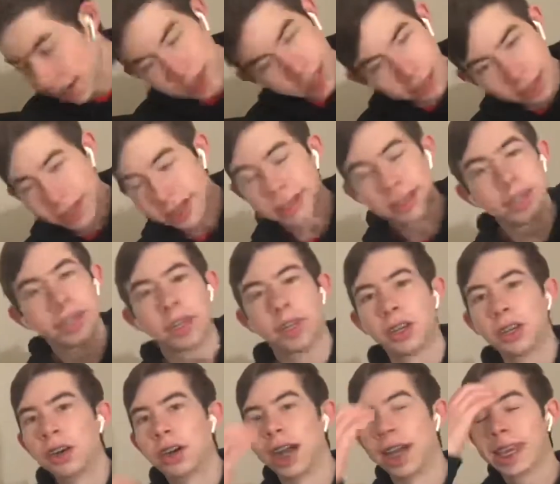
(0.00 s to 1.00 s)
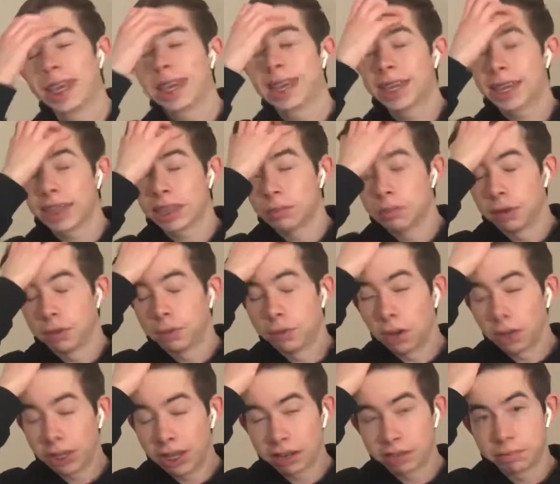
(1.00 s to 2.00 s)
less secure. I can't get them to fall
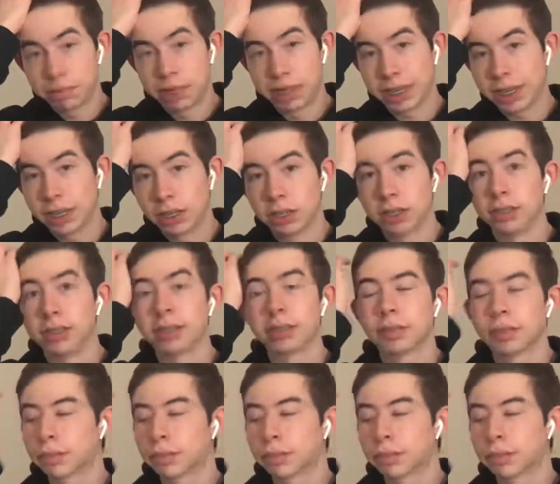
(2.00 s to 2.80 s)
out of my ears.